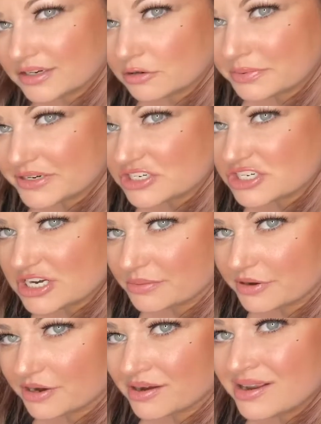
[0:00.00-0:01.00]
bit of
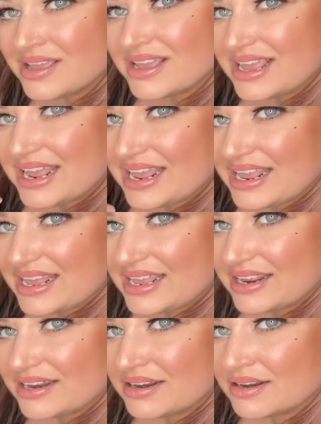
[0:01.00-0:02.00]
shimmer
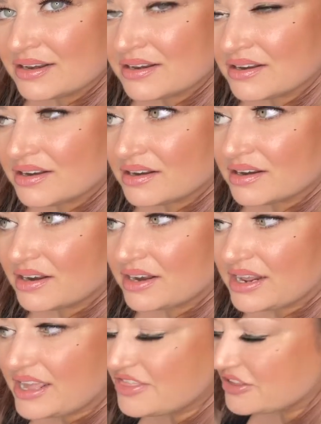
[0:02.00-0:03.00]
in
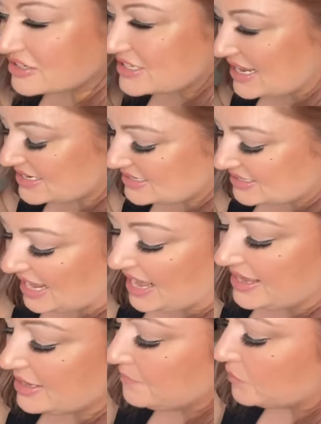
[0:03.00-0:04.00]
their
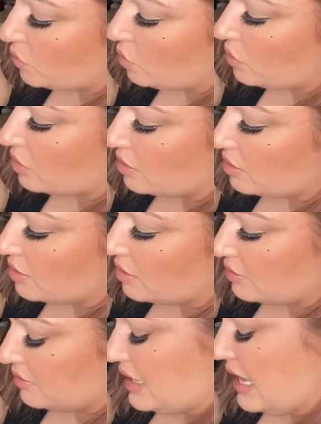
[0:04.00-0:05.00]
day-to-day
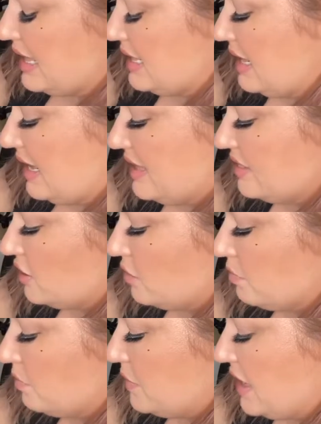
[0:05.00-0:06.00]
or in
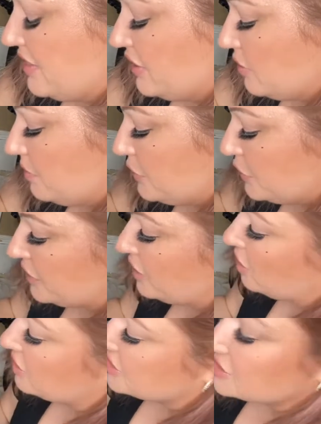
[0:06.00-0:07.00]
their beauty
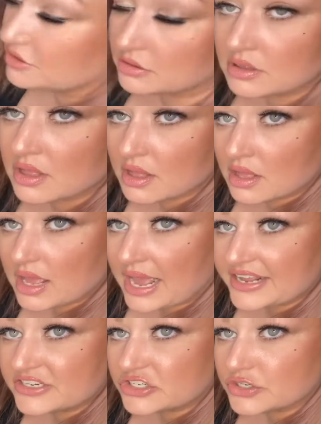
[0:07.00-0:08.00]
arsenal.
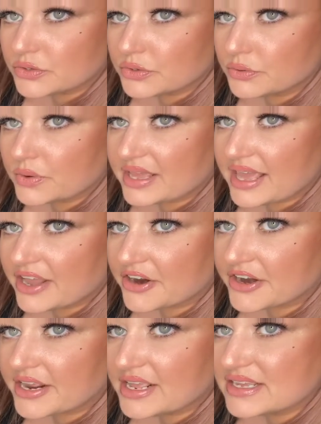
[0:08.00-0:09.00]
I do
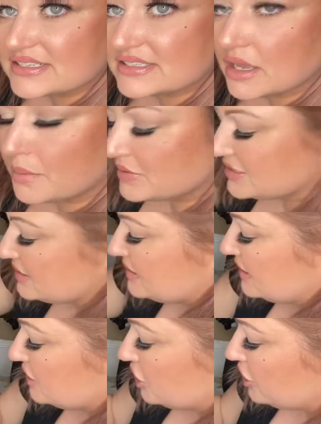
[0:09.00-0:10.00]
carry some
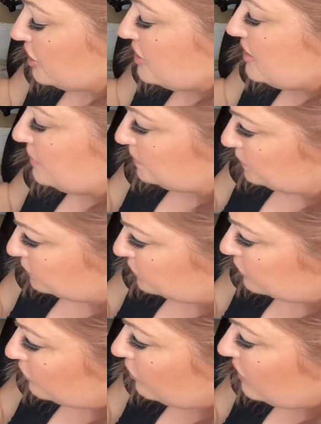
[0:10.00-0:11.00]
scissors,
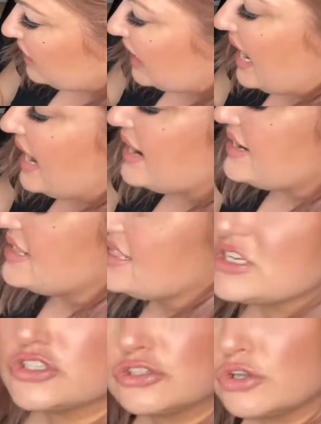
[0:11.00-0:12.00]
and
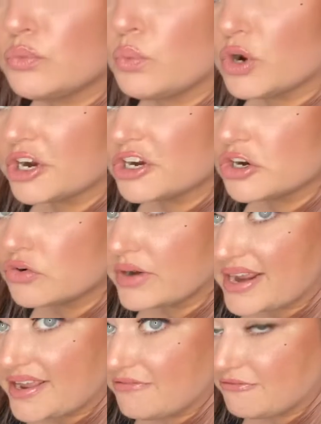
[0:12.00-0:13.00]
these work
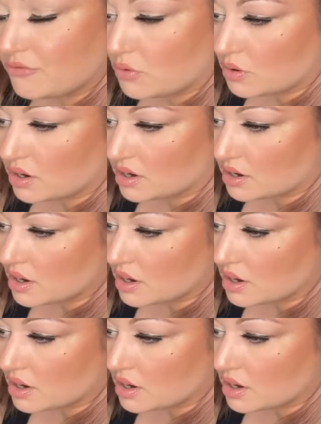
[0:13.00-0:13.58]
great for